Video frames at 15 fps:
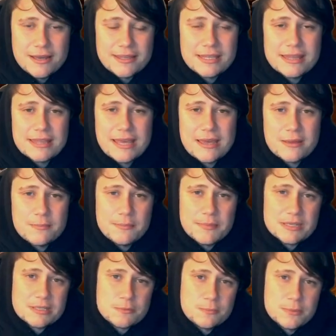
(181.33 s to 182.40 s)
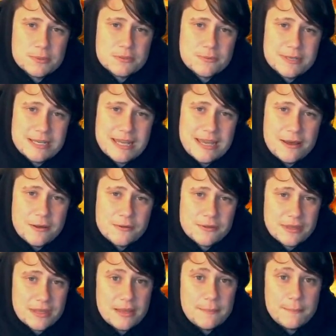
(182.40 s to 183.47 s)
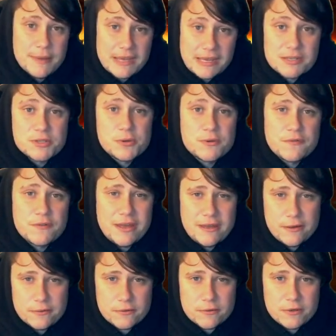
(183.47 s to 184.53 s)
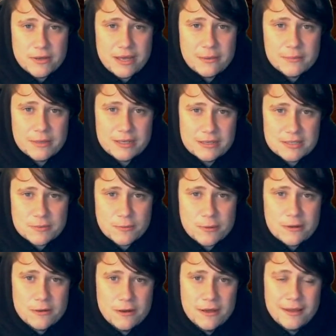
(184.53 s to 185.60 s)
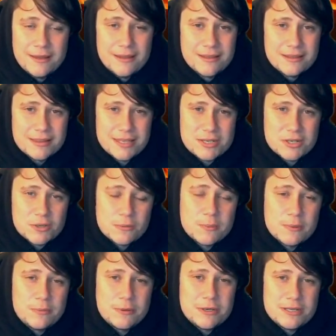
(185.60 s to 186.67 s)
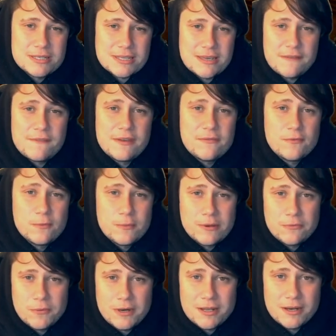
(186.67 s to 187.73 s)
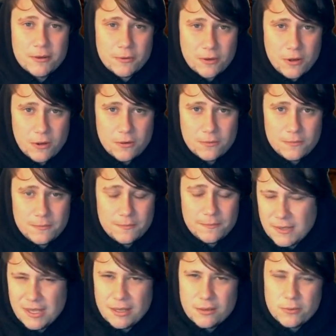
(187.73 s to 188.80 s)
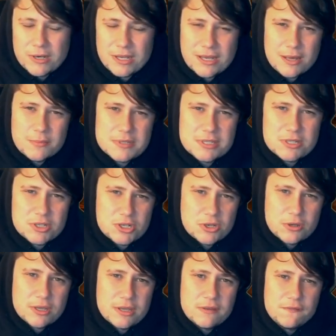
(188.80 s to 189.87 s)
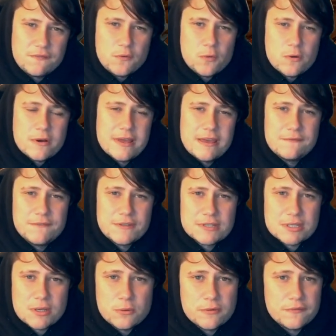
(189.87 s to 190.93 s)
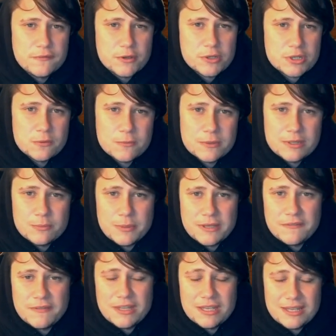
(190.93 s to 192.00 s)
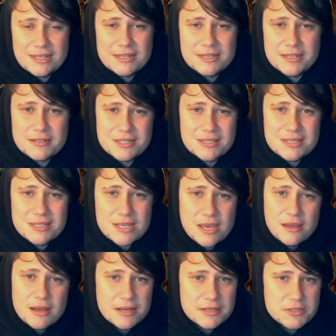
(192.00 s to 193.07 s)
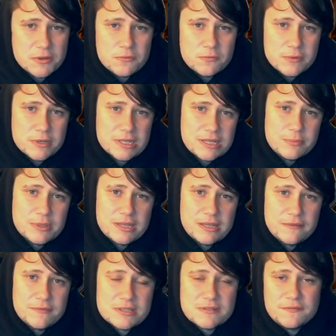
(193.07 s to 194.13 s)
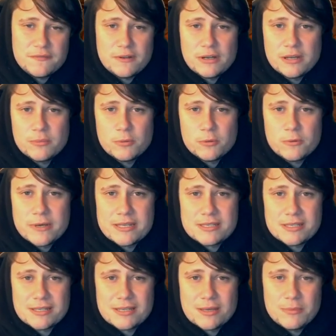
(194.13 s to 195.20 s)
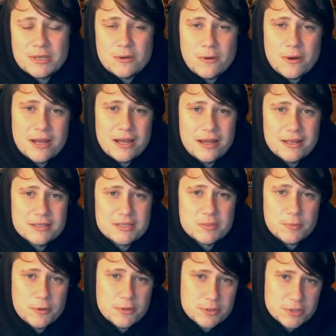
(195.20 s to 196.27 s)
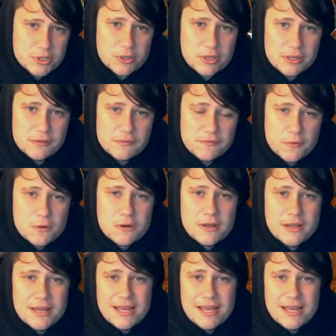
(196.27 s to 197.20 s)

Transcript: I think that mix between health and making sure you've got health on your amulet as well, they should be pretty safe even when running low con. When it comes to Sherking 4 and Physical Aversion within PvE and dungeons, I don't really believe it's viable, as it can be quite hard to proc Sherking 4,